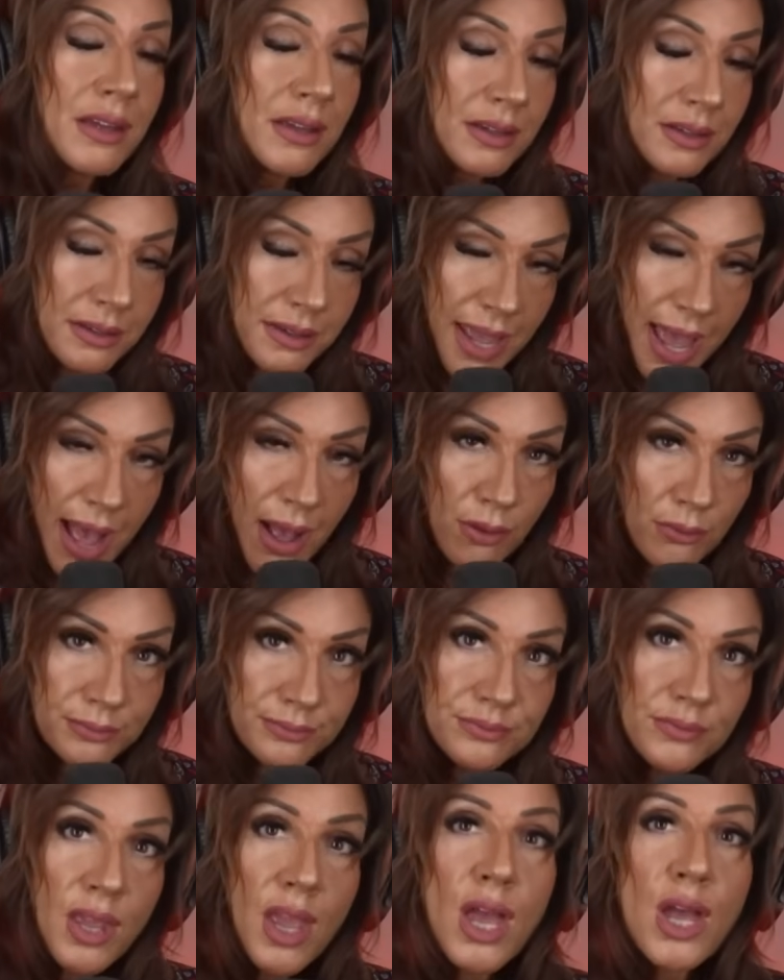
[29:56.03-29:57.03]
Now,
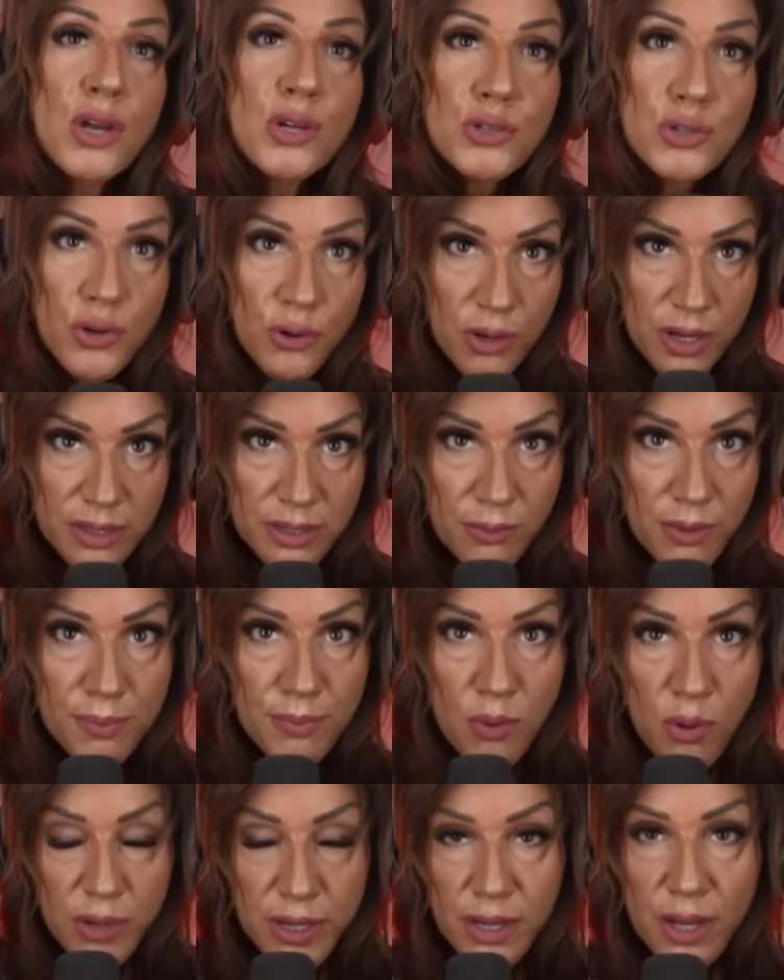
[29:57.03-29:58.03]
during the
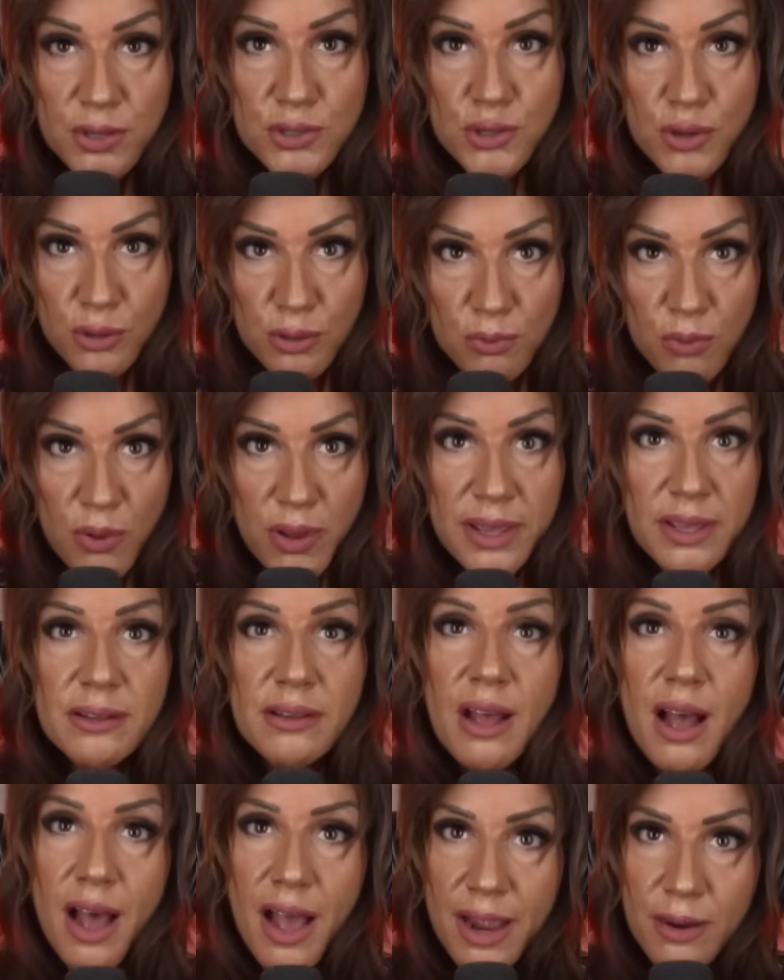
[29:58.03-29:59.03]
reporting on Turtle Boy,
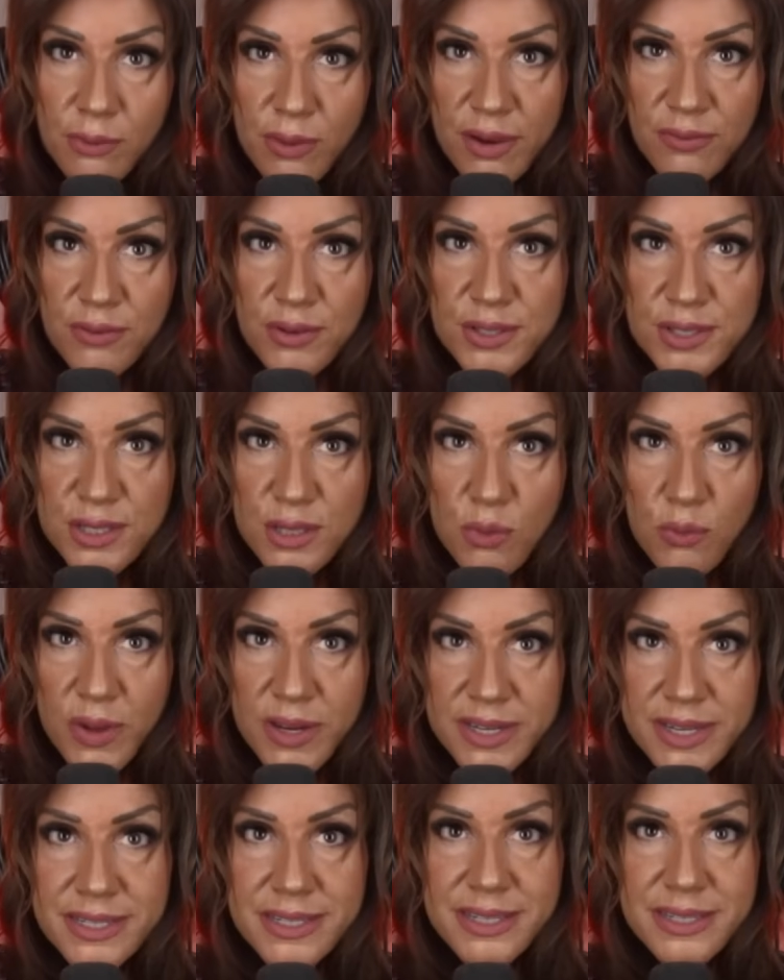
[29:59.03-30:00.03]
I referenced the
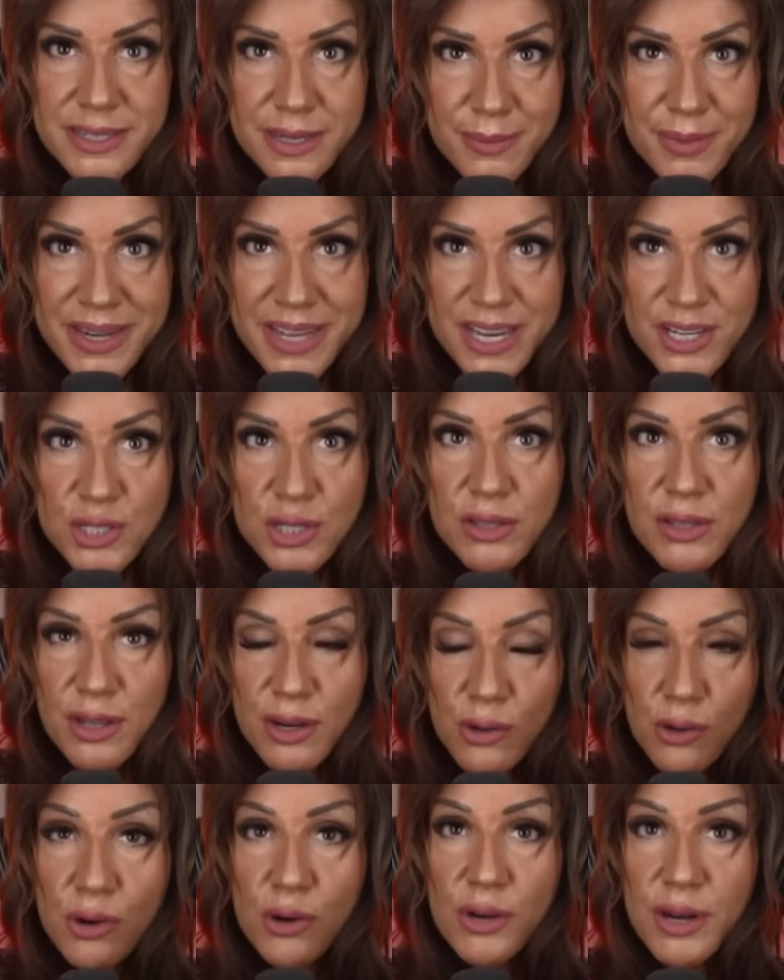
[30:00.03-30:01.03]
witness intimidation that
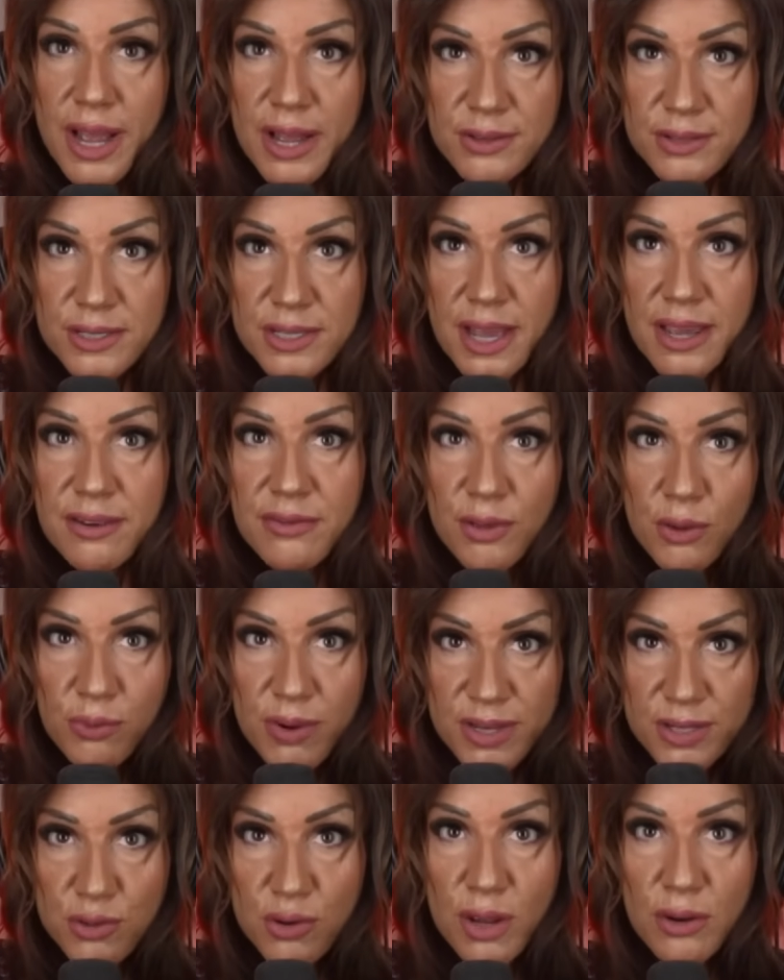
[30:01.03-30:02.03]
occurred outside of the
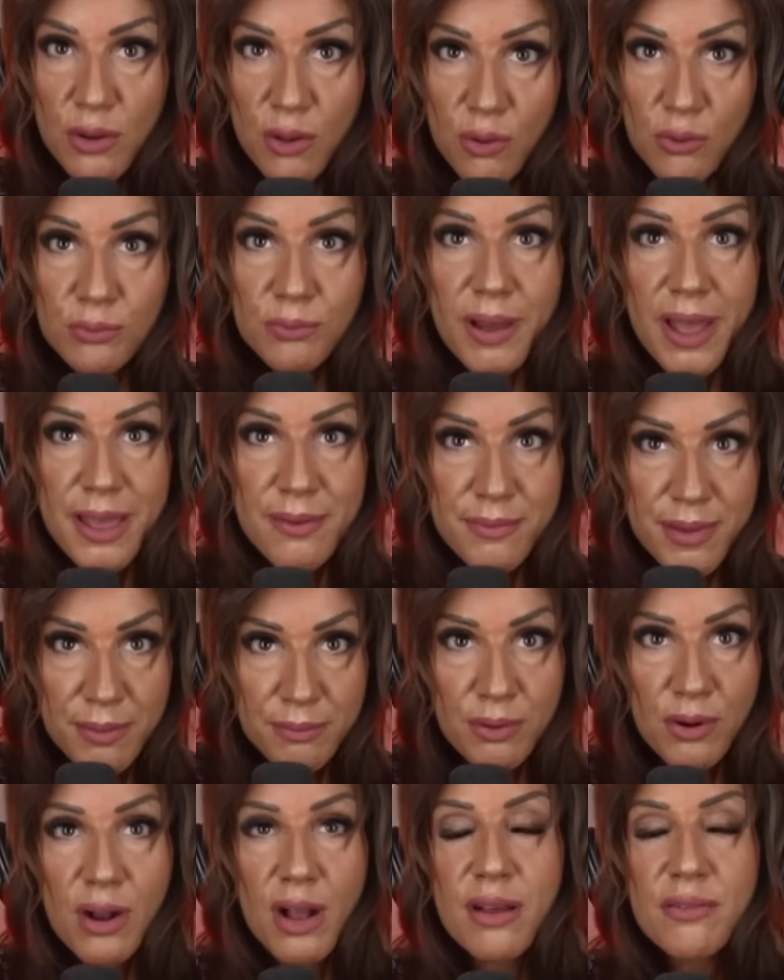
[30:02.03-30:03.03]
restaurant owned by a
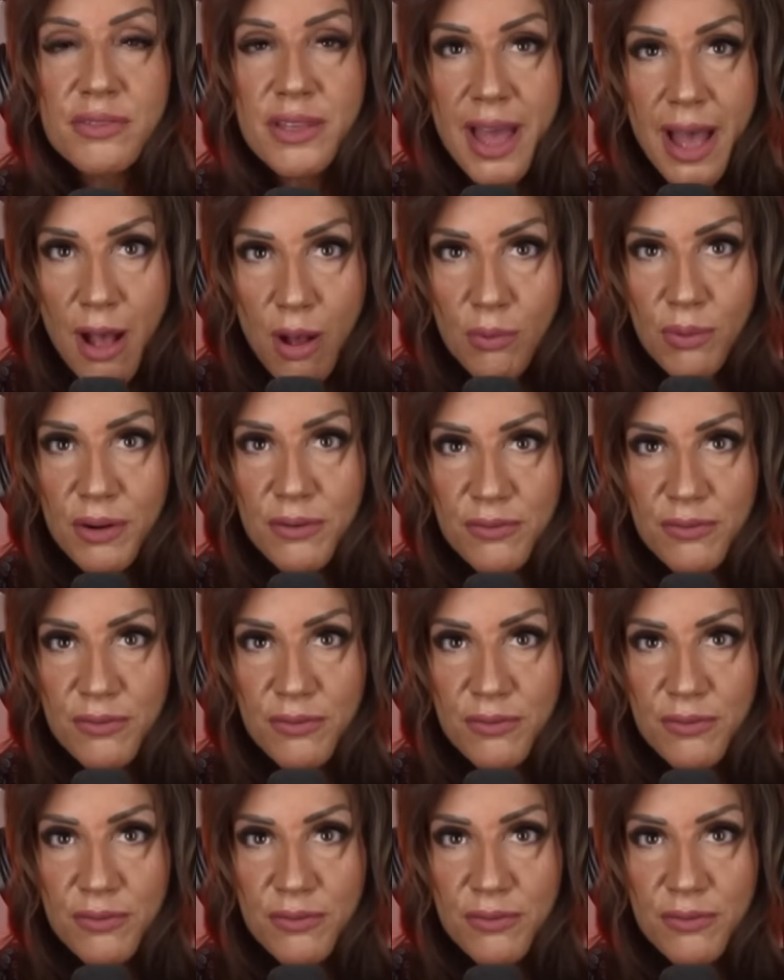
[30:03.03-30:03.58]
member of the Albert